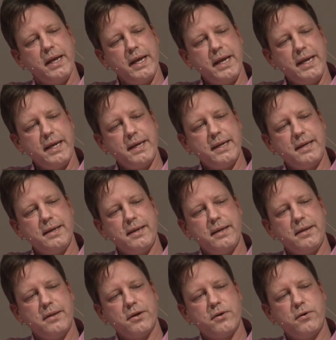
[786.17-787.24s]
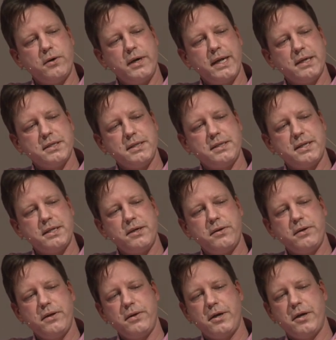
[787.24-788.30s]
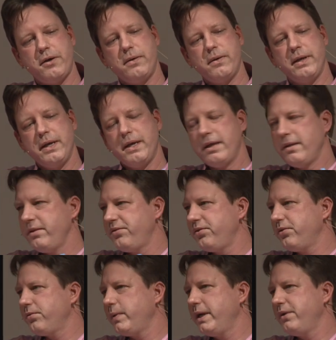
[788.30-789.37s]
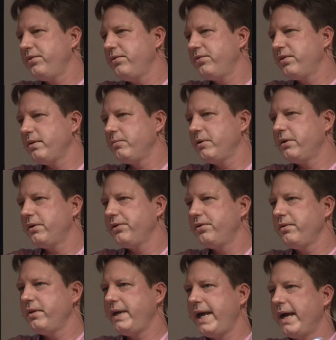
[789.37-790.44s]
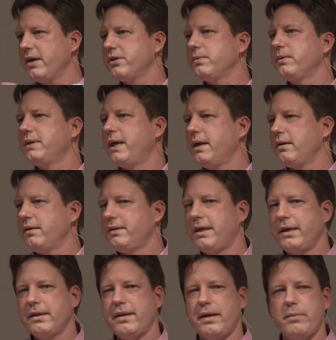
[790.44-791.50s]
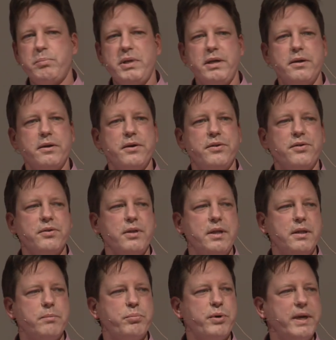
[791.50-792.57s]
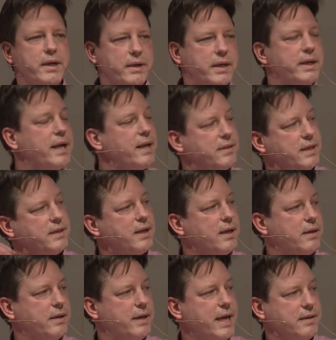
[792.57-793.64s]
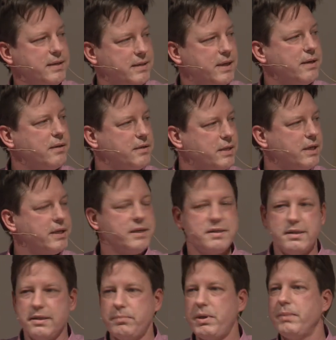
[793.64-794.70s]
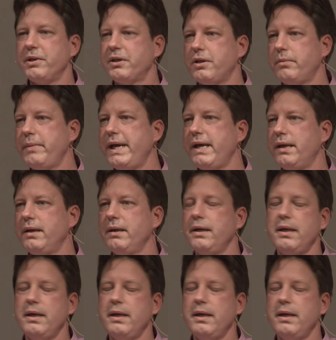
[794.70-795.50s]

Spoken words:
And the court actually said, no, this is way too similar to the actual Donald Duck that appears in print. And not that Donald Duck is in the public domain.